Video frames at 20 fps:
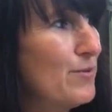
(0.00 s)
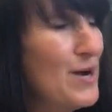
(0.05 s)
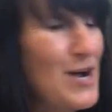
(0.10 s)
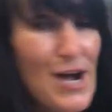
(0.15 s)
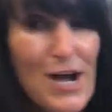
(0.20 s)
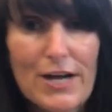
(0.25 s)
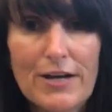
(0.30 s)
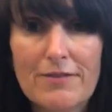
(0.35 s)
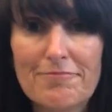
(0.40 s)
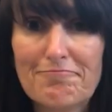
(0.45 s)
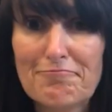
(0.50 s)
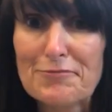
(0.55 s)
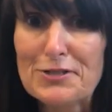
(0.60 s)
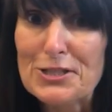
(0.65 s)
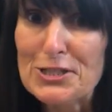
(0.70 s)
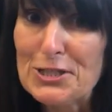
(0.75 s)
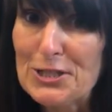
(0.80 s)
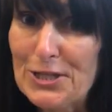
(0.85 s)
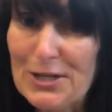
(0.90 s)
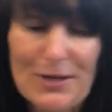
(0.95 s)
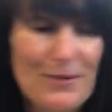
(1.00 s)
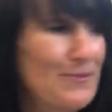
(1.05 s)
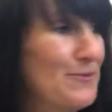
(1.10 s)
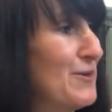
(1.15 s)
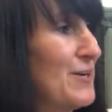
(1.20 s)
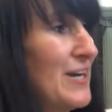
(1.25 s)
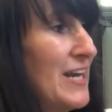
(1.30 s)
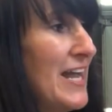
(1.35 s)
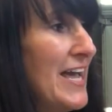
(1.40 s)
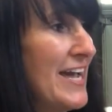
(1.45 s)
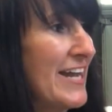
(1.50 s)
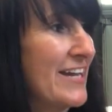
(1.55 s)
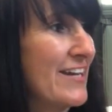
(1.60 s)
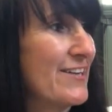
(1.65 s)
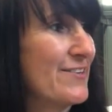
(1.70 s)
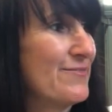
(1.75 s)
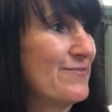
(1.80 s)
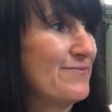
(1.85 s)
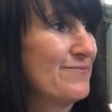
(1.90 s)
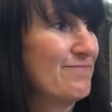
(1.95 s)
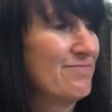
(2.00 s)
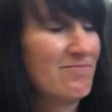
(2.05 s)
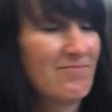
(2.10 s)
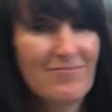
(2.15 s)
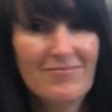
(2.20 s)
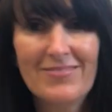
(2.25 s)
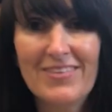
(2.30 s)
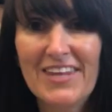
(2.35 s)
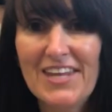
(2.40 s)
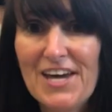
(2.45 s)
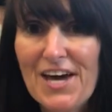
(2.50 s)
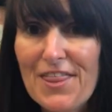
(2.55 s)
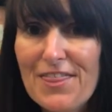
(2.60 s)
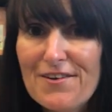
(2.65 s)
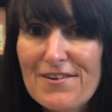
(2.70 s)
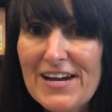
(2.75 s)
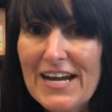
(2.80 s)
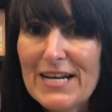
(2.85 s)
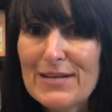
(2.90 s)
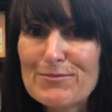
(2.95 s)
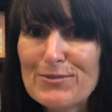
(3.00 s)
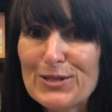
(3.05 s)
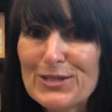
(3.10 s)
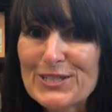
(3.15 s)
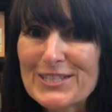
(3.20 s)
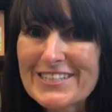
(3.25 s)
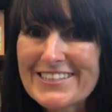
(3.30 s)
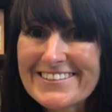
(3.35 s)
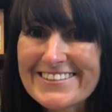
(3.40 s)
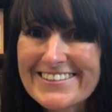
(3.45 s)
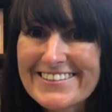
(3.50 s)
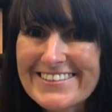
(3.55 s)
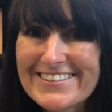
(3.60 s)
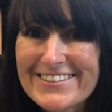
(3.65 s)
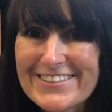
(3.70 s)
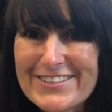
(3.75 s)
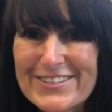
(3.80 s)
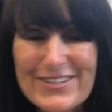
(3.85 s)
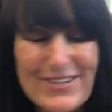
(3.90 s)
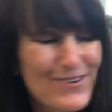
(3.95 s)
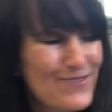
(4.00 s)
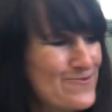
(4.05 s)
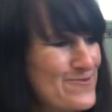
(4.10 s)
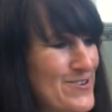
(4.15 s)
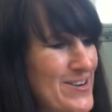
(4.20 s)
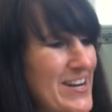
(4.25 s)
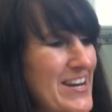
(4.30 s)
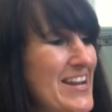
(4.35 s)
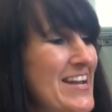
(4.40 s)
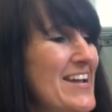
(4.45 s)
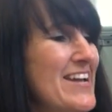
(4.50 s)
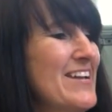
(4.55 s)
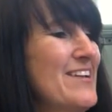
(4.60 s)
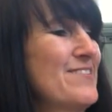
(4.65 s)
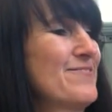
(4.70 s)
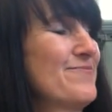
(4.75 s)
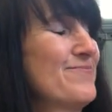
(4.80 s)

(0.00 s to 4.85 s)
bird stood on one leg. The other animals stood on one leg.